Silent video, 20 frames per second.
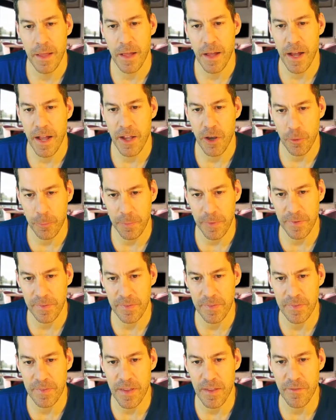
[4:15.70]
I hope this
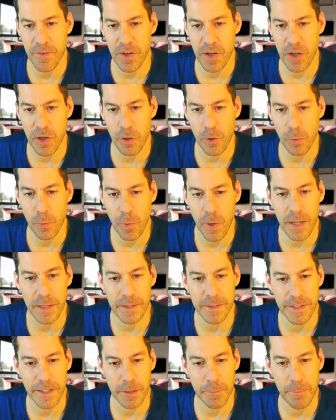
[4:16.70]
has given you a
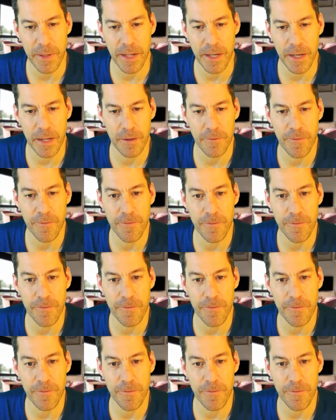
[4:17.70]
little bit of